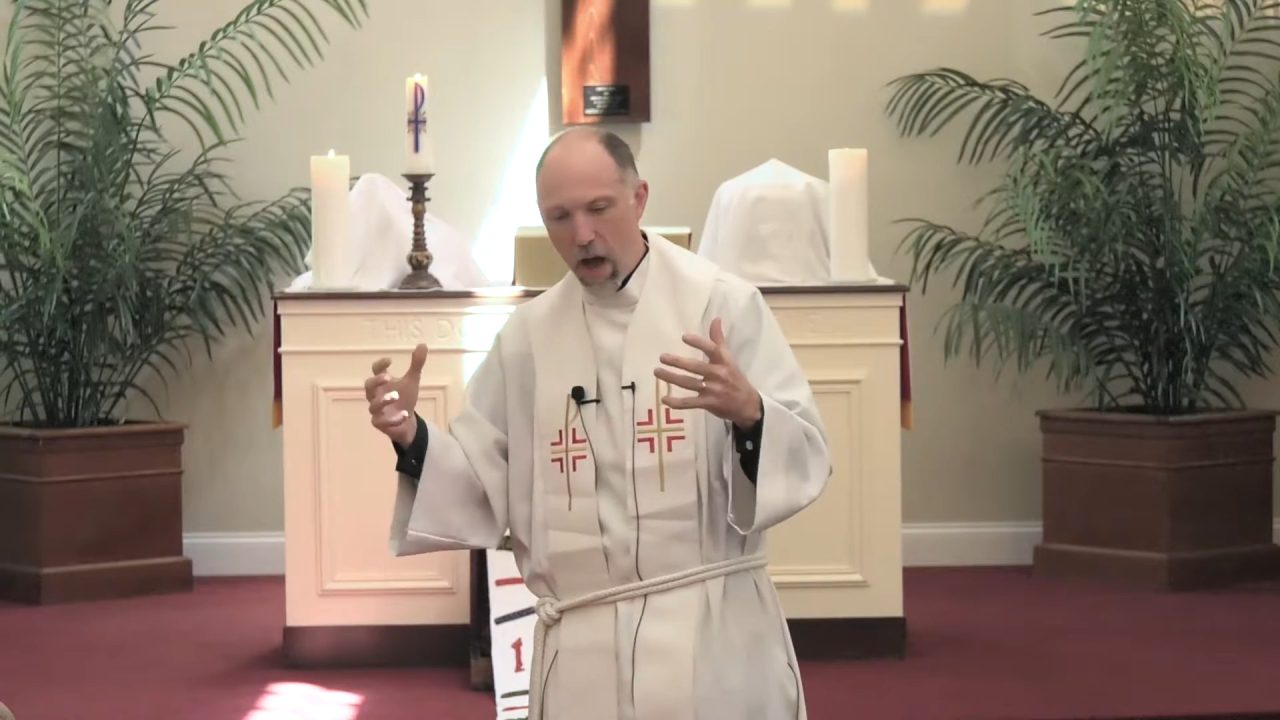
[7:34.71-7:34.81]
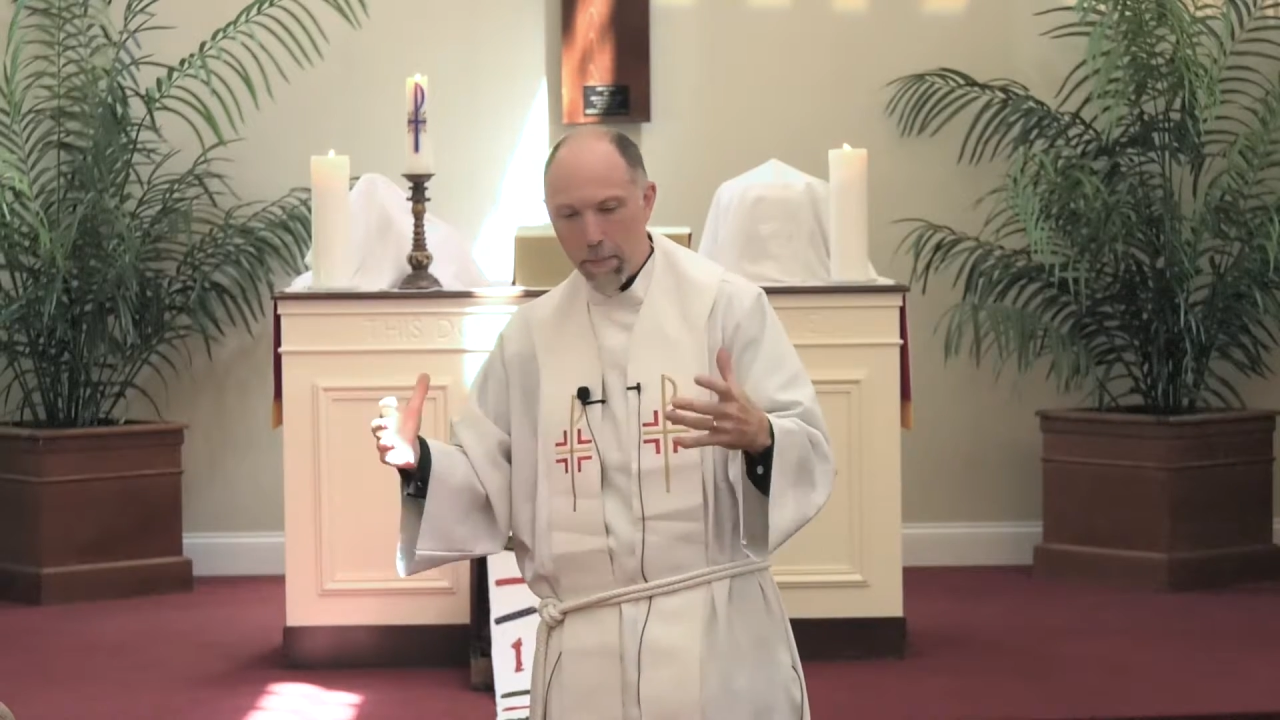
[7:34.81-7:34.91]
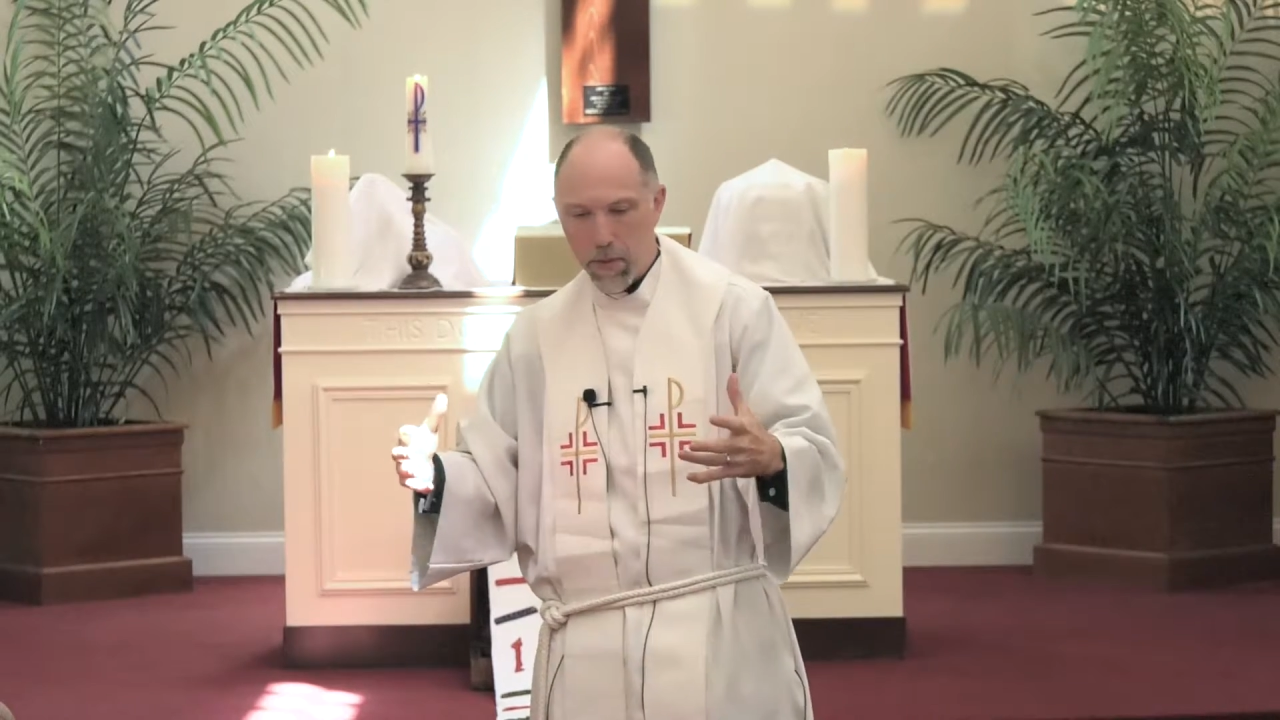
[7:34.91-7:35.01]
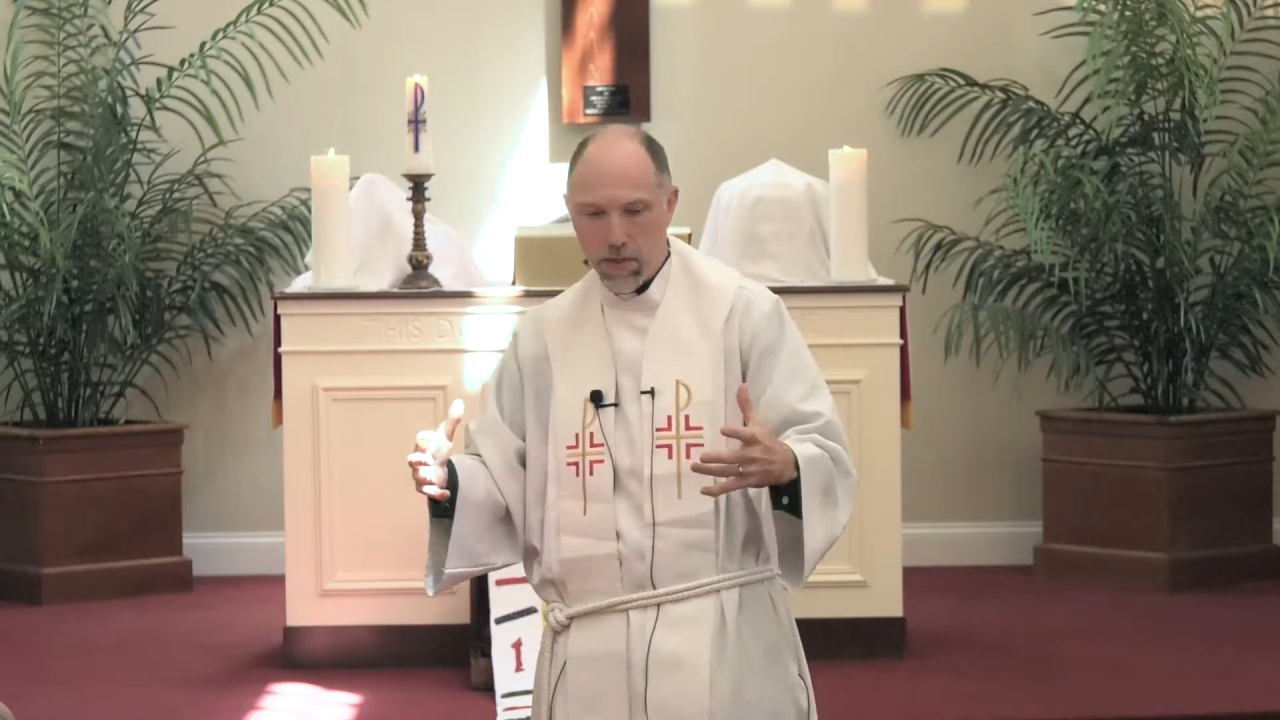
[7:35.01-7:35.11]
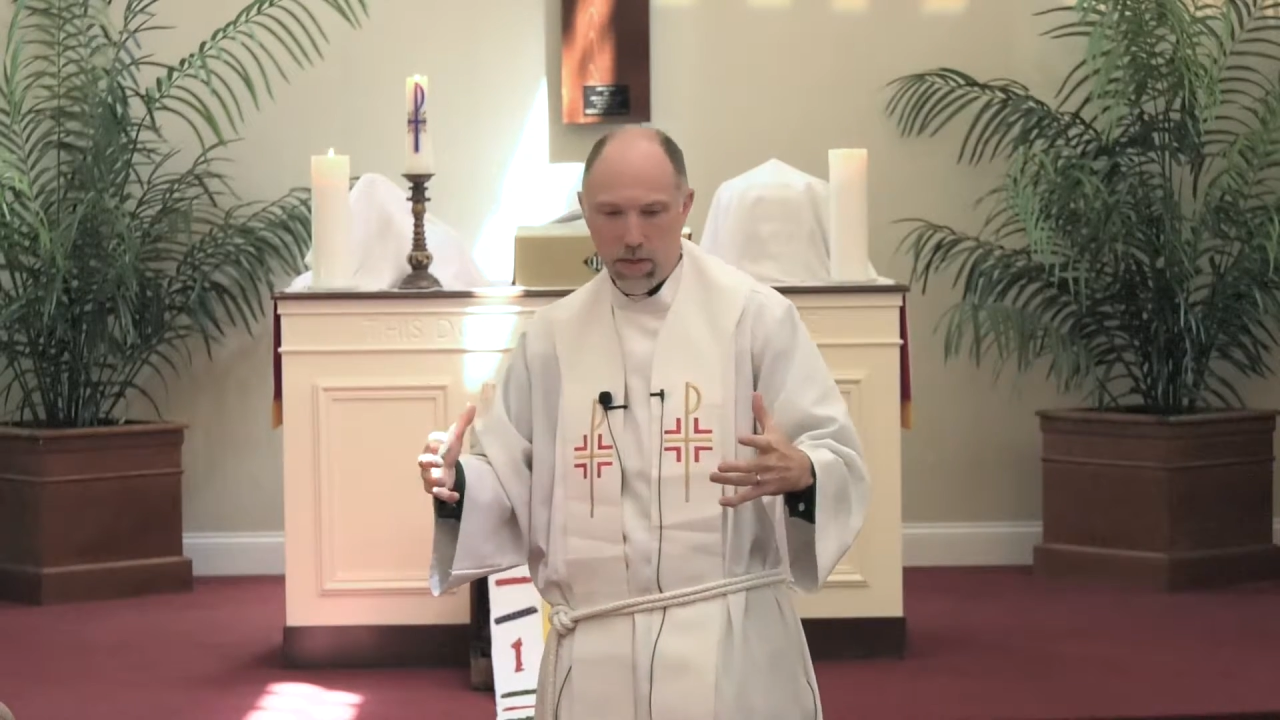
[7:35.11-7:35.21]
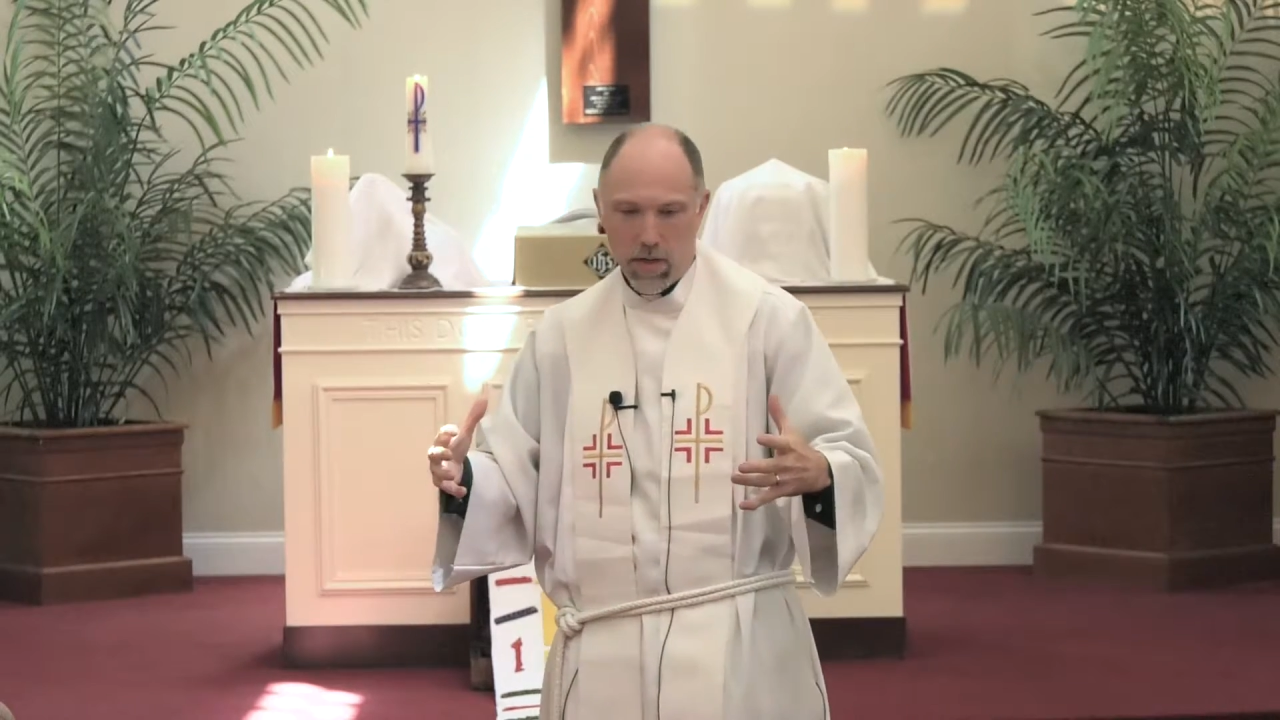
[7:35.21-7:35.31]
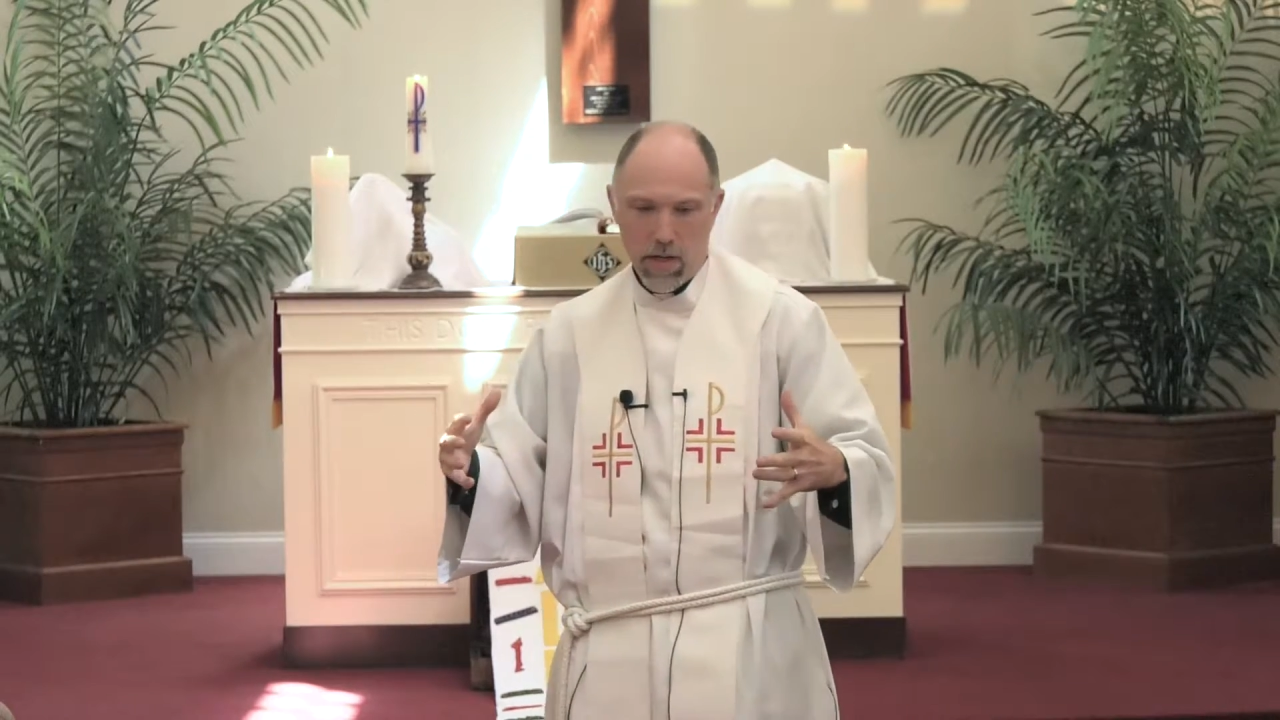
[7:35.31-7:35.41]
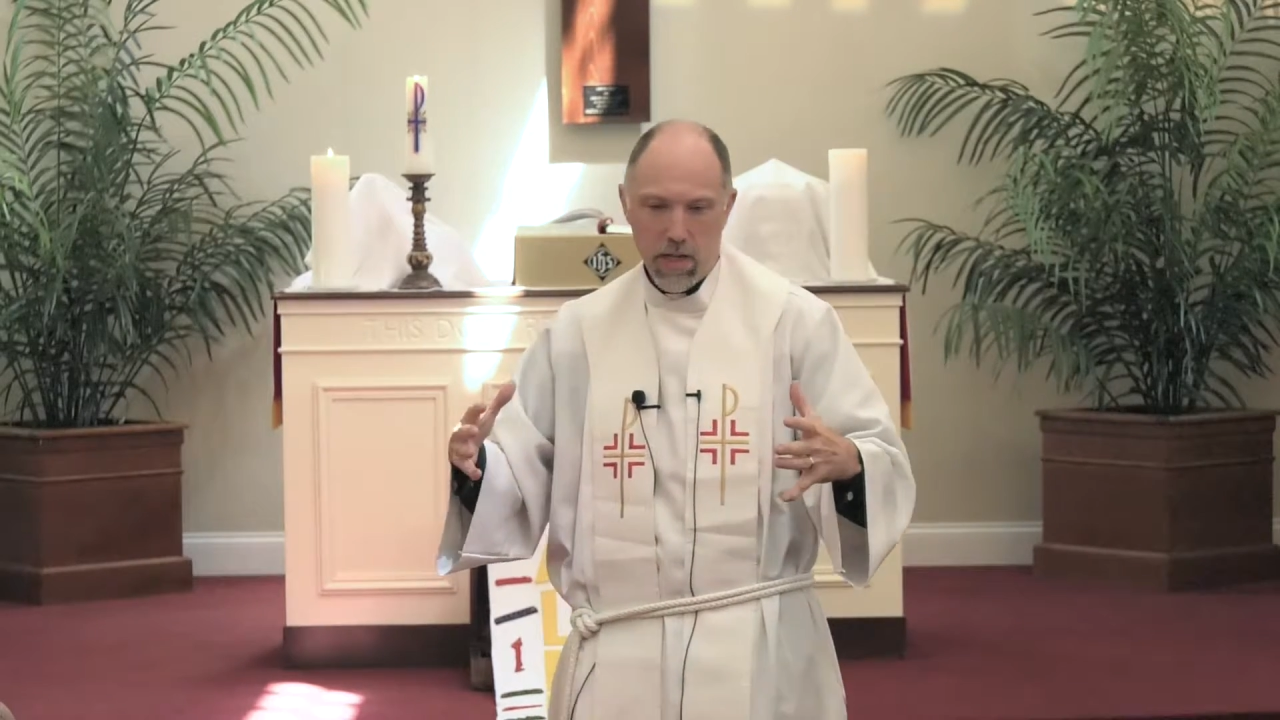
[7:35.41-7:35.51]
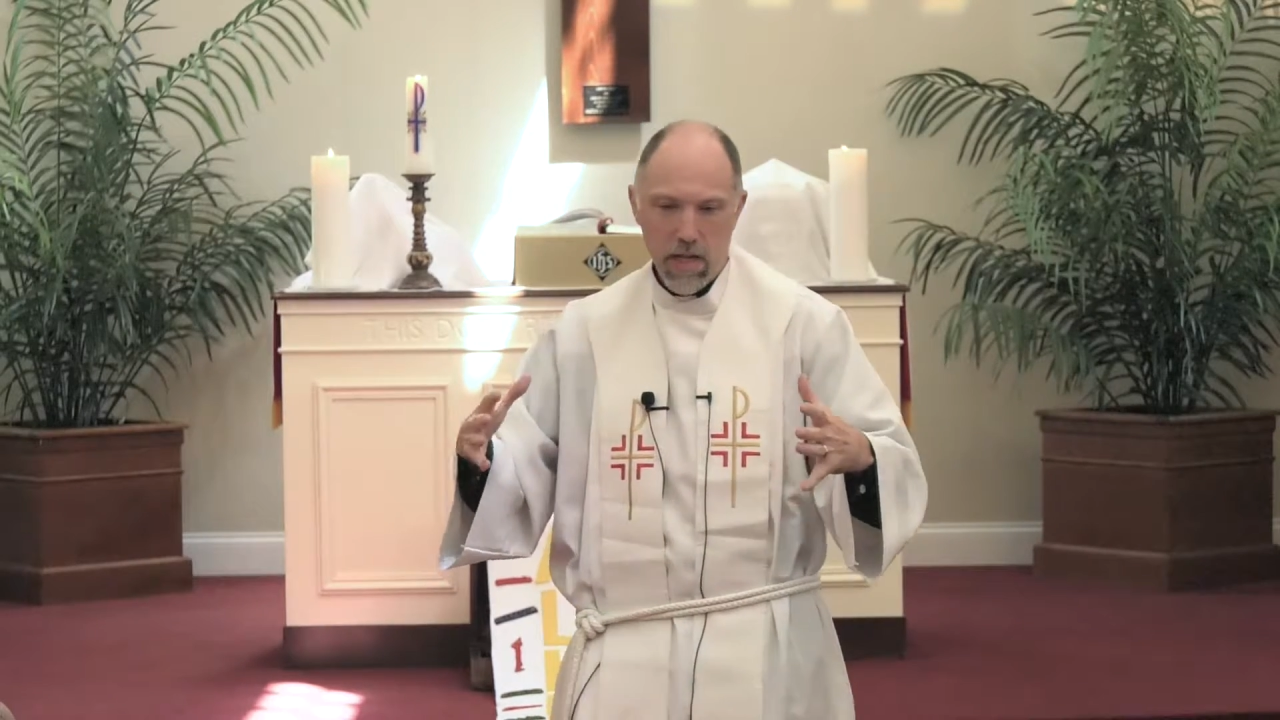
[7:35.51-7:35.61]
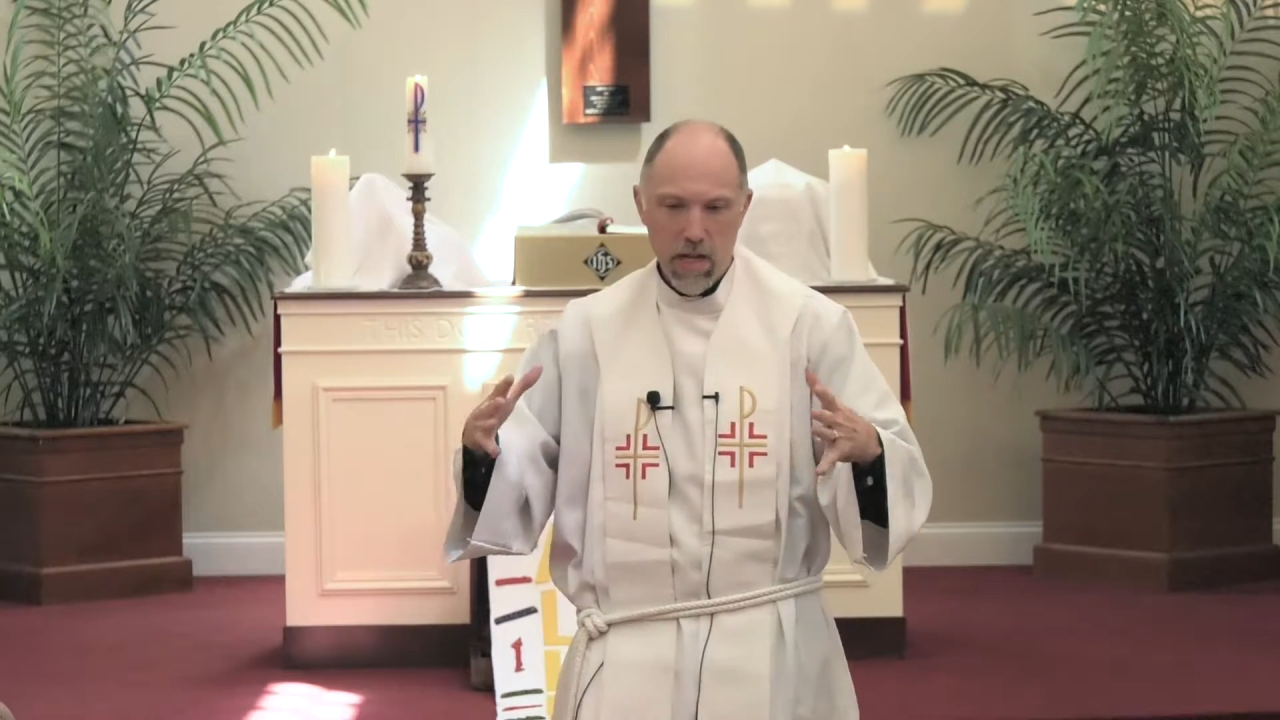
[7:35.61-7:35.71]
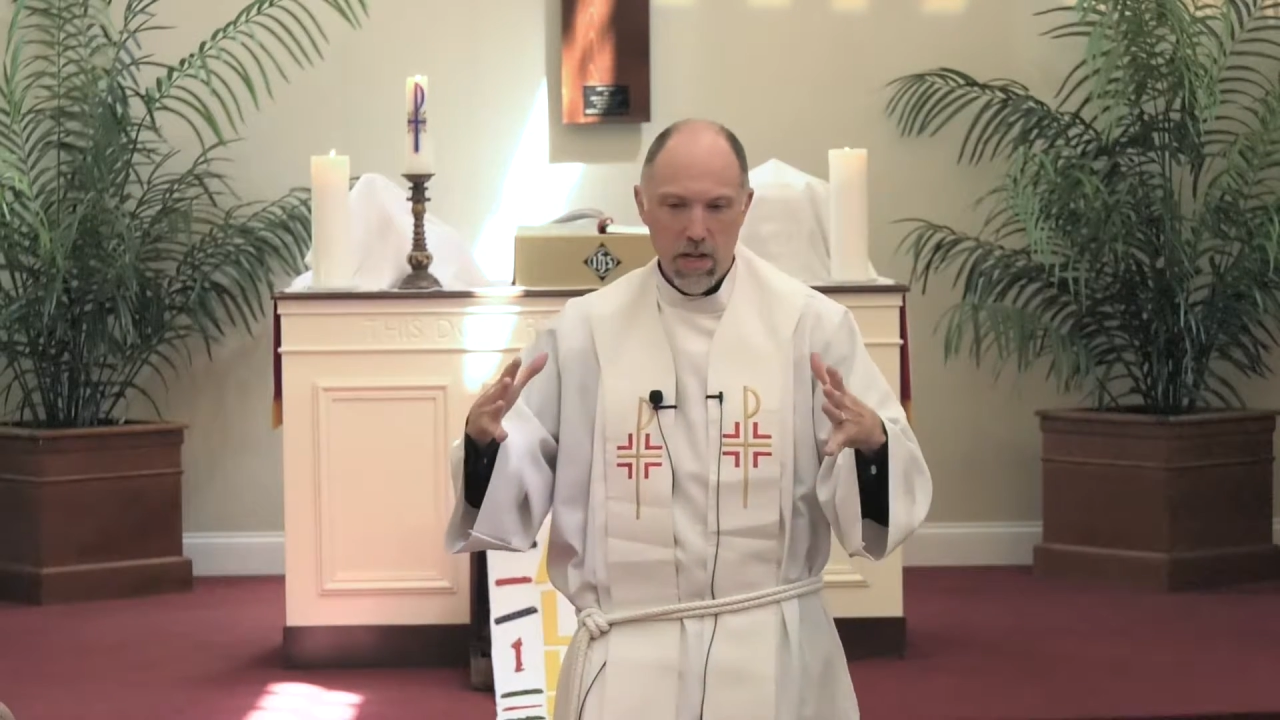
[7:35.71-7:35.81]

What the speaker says: opportunity